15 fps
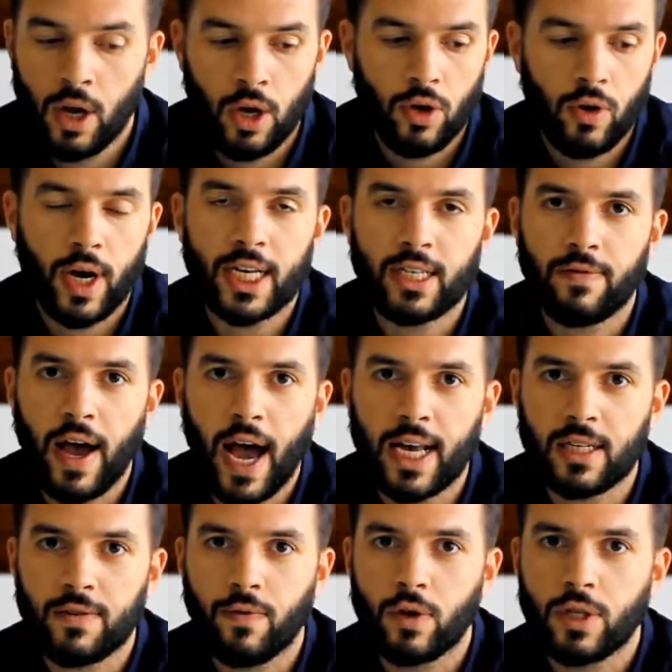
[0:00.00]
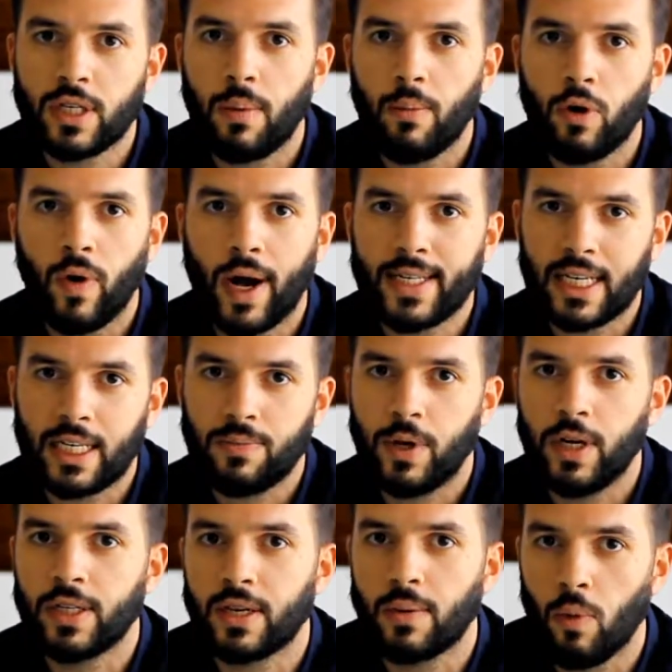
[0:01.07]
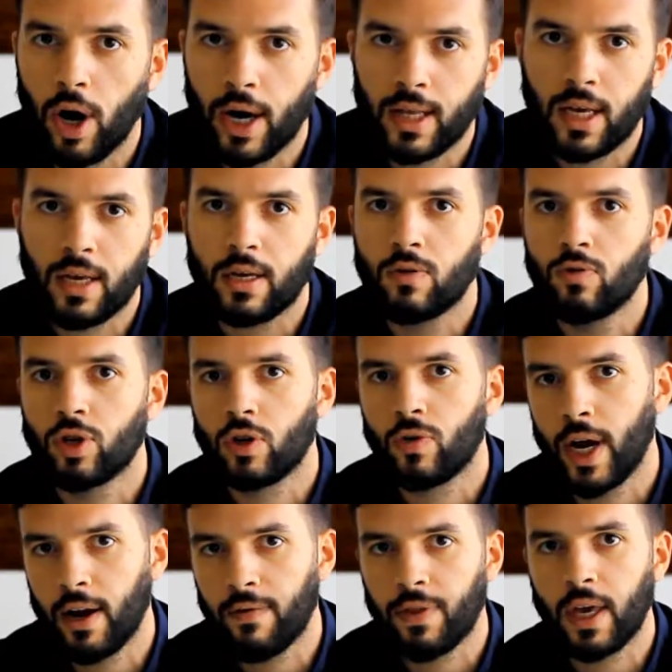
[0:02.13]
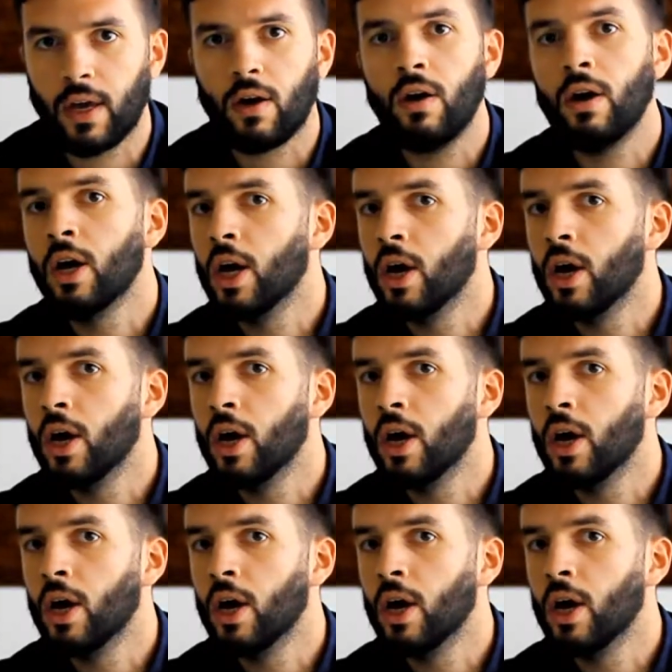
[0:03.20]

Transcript: You guys have asked for someone who has experience in marketing, who's a creative thinker,